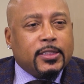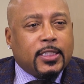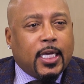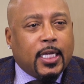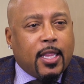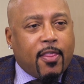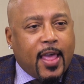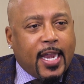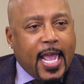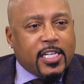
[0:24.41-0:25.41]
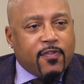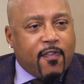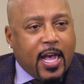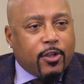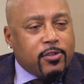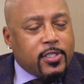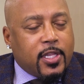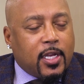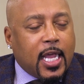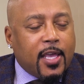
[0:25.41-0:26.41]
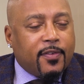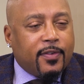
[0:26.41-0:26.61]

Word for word: that that adds value to their life.